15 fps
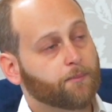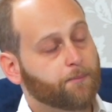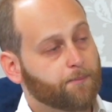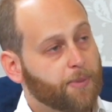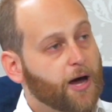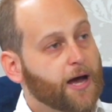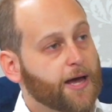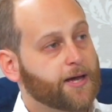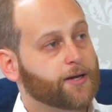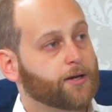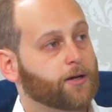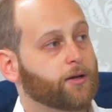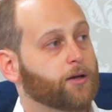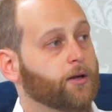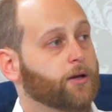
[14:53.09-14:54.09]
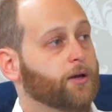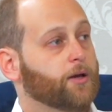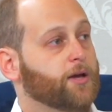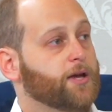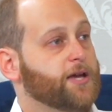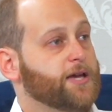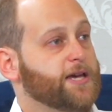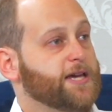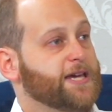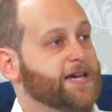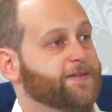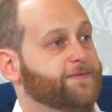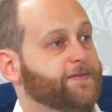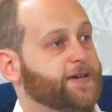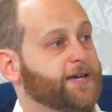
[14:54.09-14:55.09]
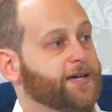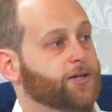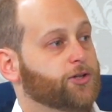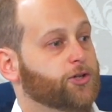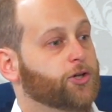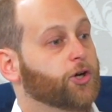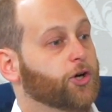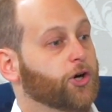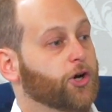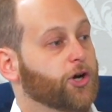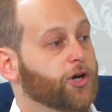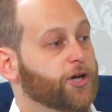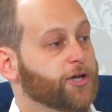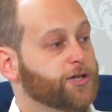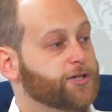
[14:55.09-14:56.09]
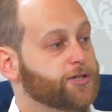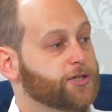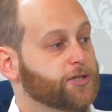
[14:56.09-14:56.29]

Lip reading: But if it could